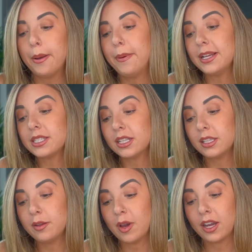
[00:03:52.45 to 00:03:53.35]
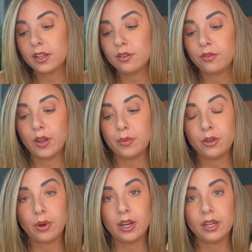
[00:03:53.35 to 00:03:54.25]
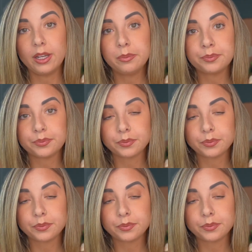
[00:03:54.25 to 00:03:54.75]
Basically, back in February,